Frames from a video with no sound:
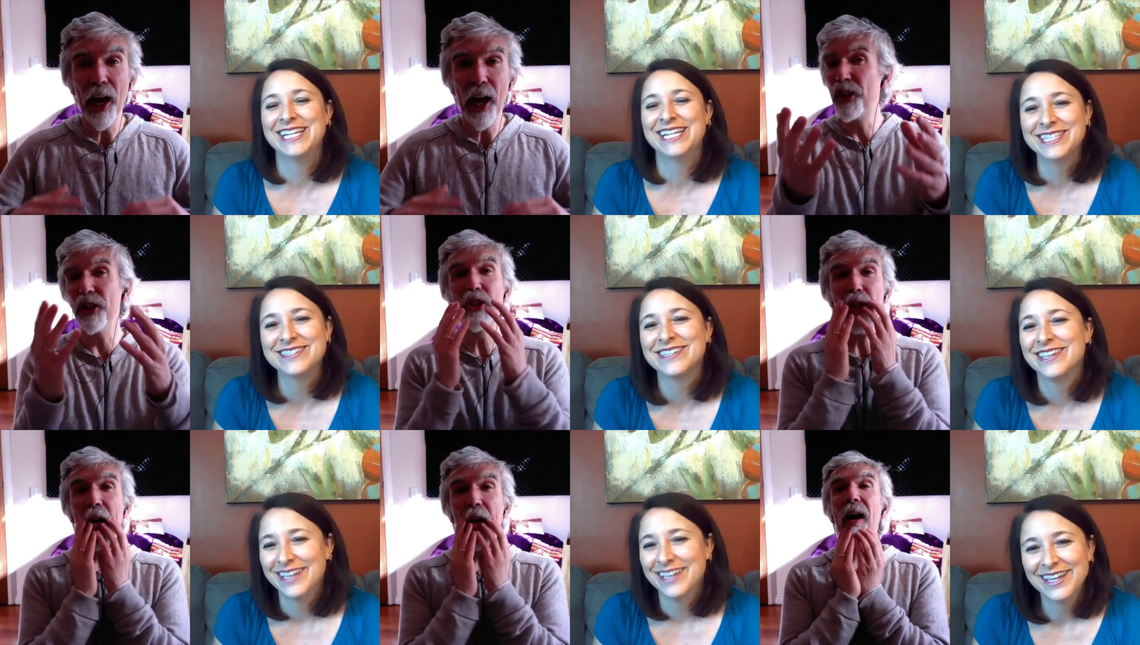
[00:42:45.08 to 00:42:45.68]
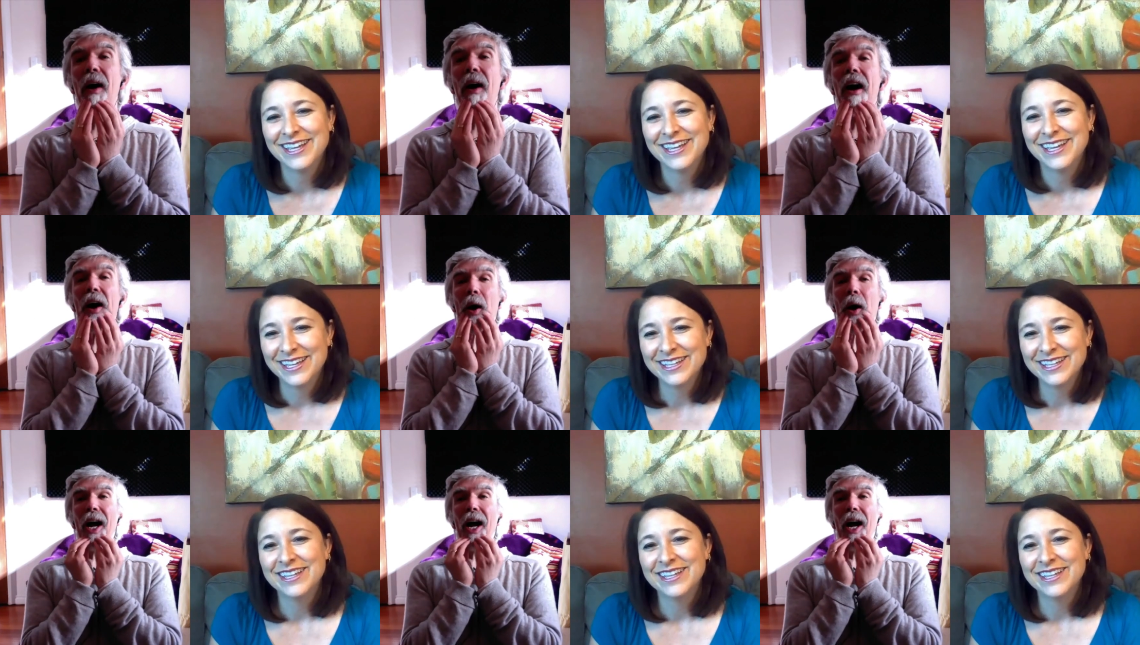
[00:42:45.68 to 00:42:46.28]
Speaker 1: do, do, you know,
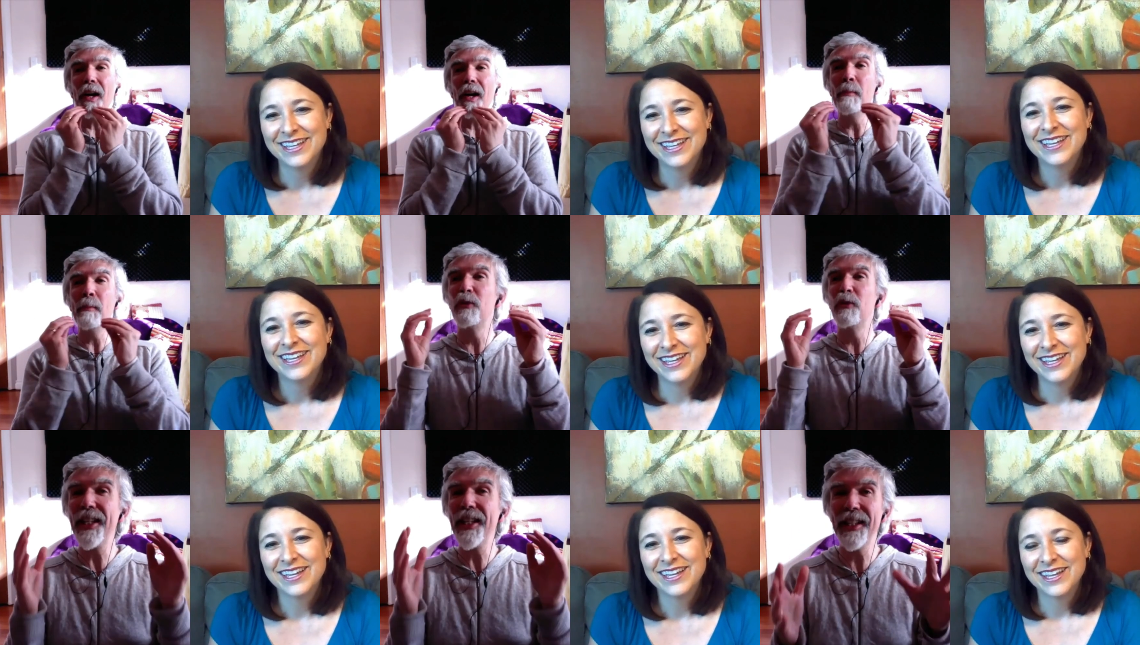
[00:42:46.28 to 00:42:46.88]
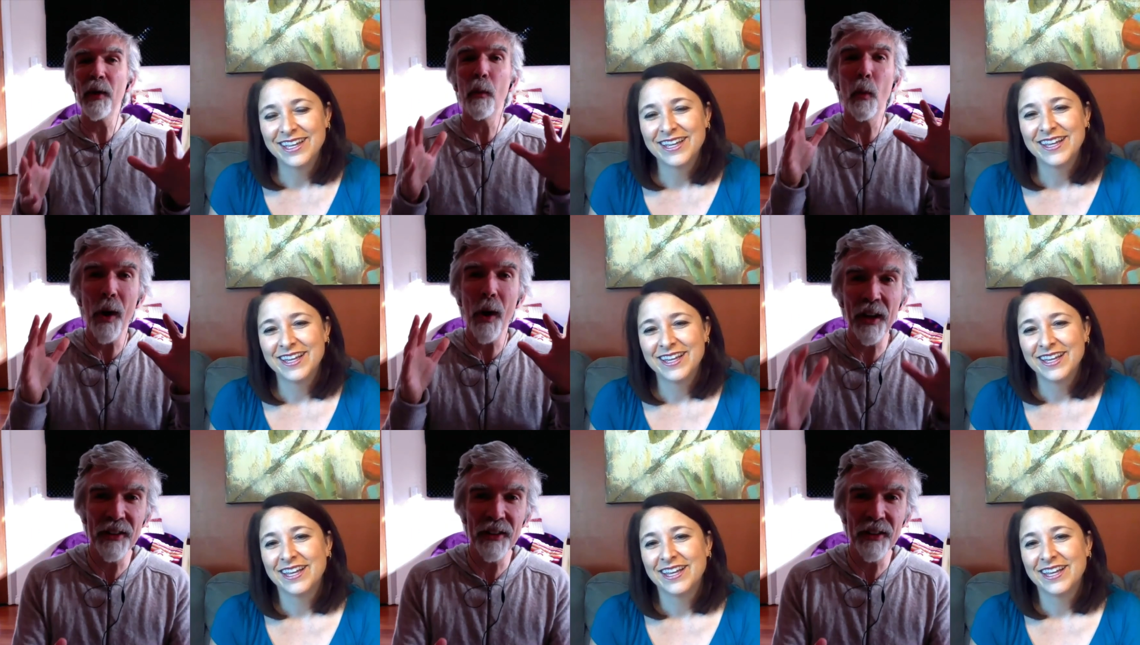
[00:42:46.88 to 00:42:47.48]
I, I, remember reading a
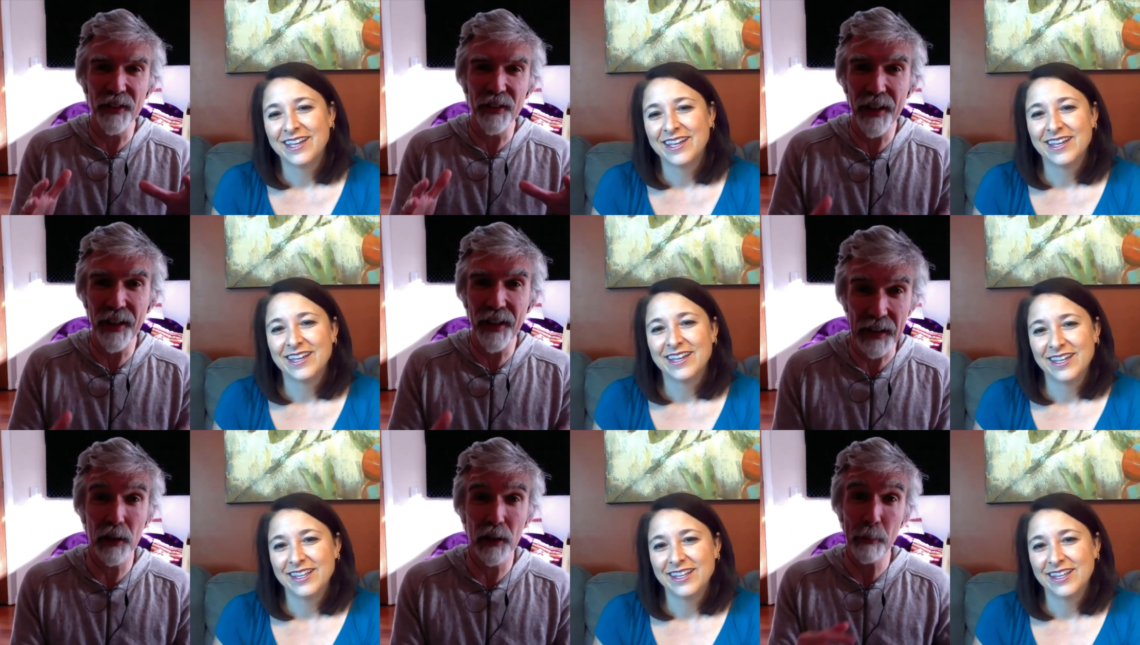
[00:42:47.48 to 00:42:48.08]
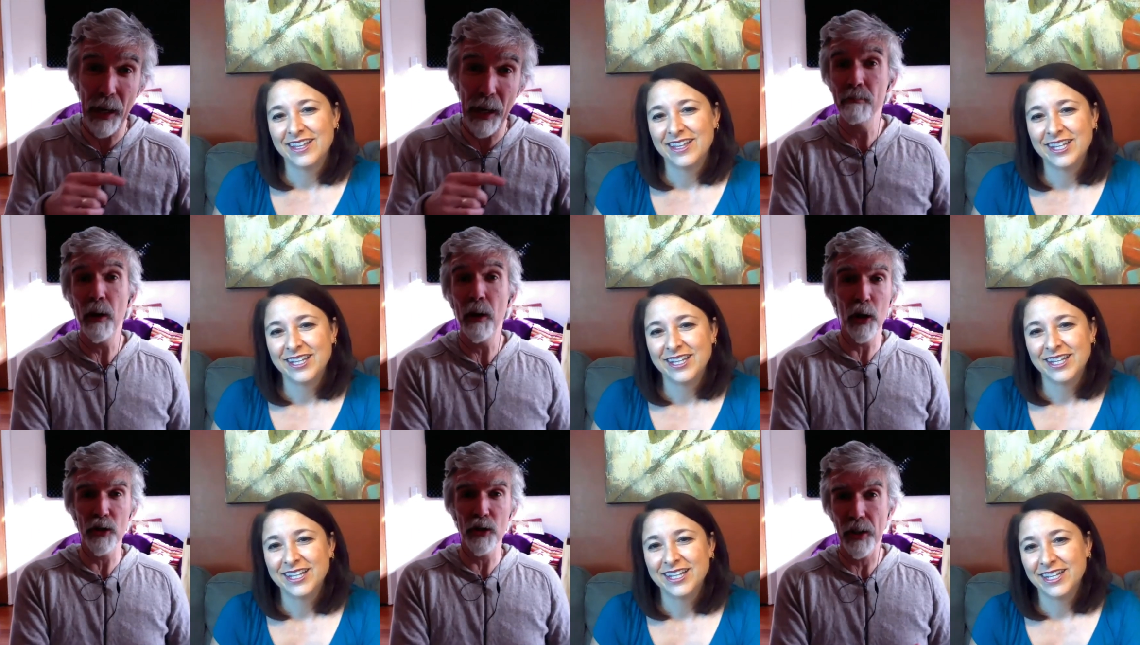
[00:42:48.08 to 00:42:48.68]
wonderful article about
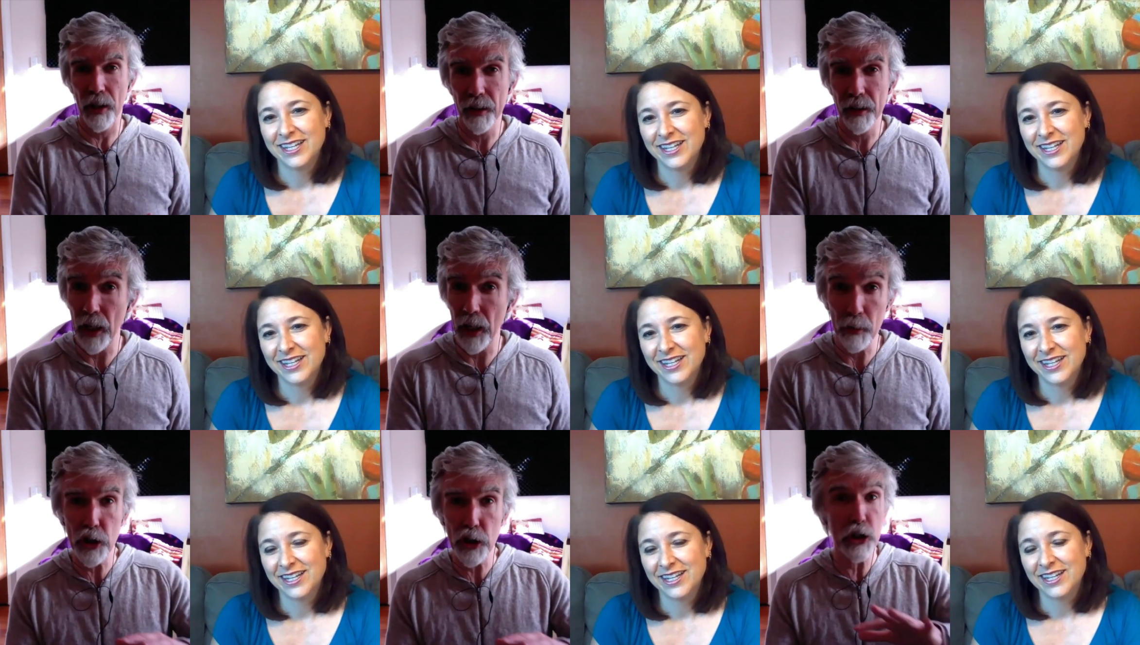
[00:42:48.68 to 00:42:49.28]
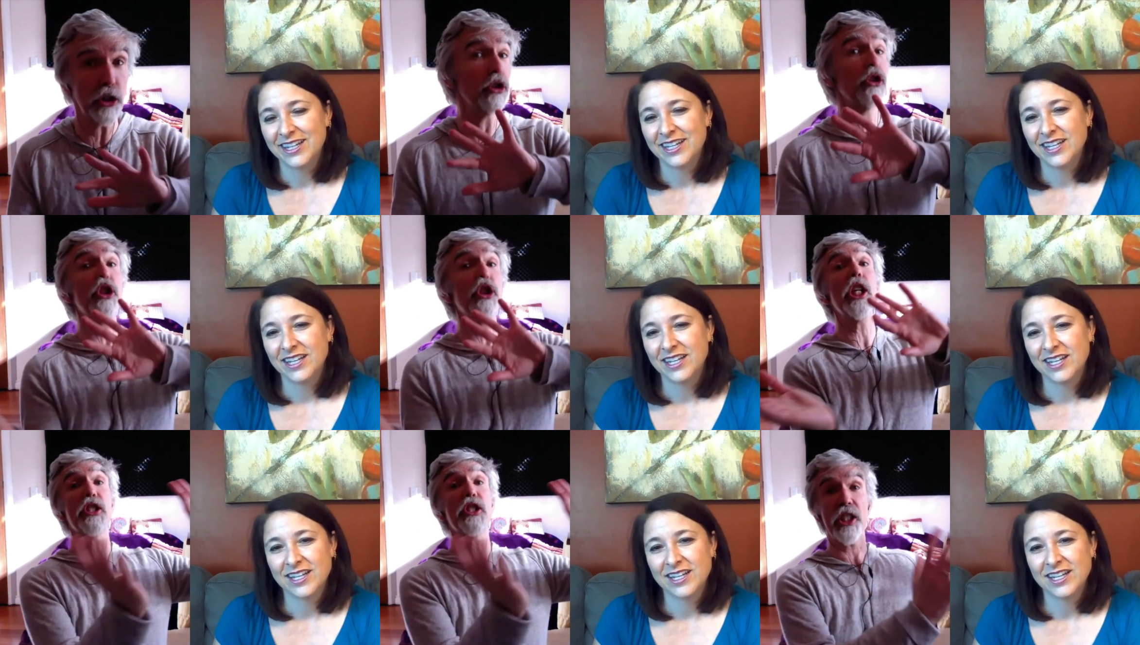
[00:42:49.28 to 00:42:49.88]
Mozart uh,
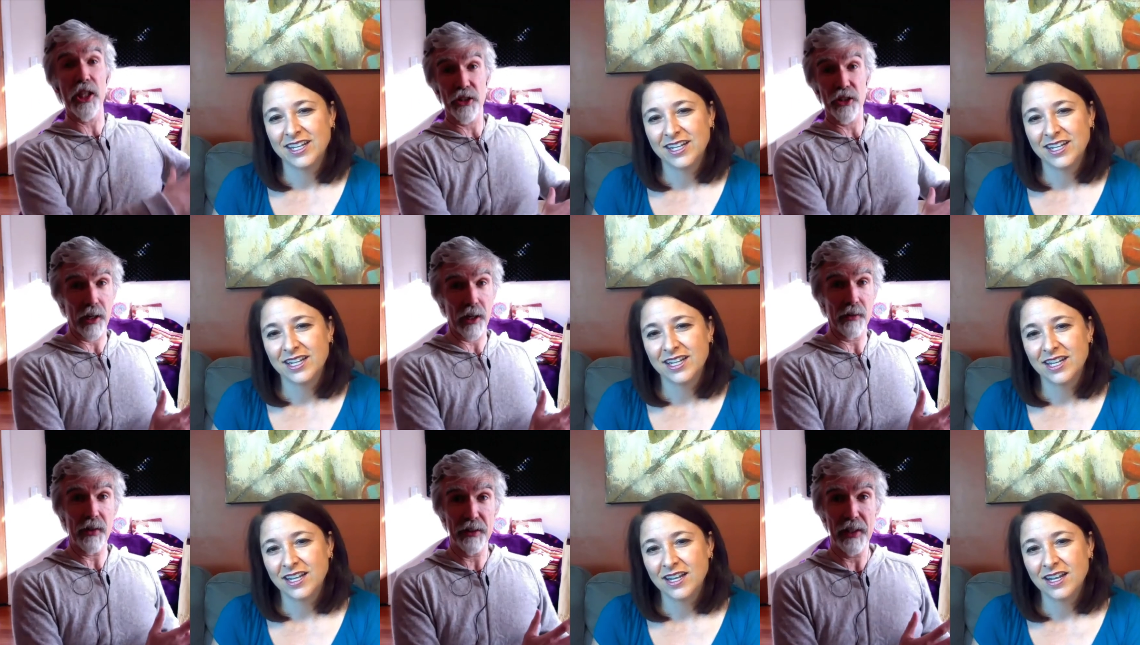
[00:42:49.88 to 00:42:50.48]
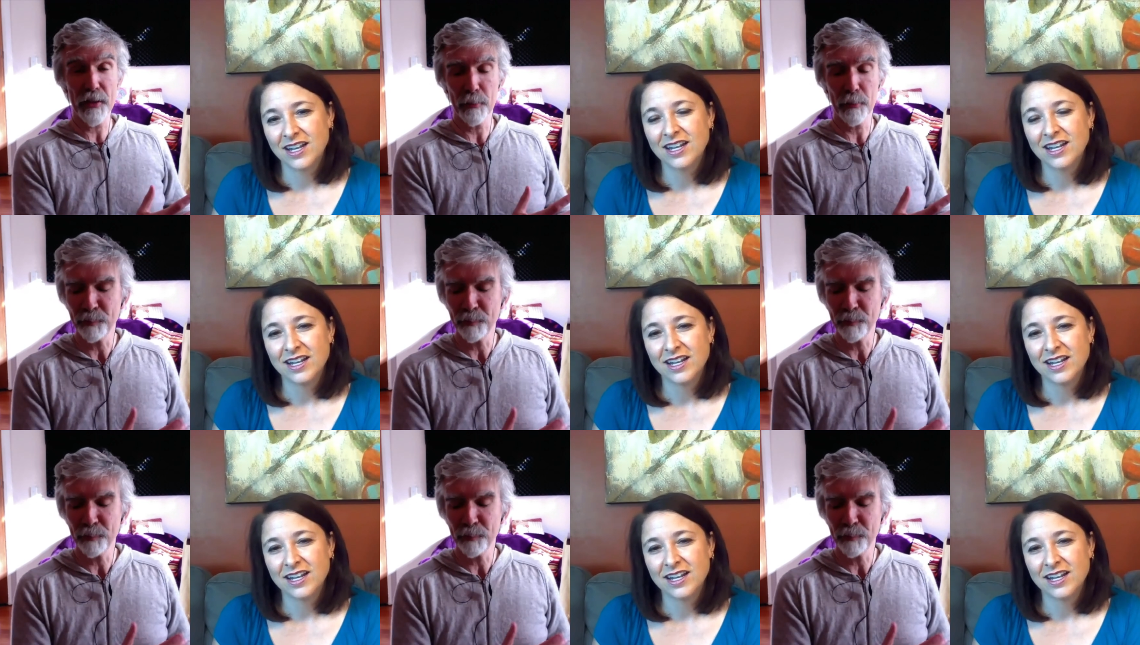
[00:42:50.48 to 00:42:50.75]
years and years ago. I read this.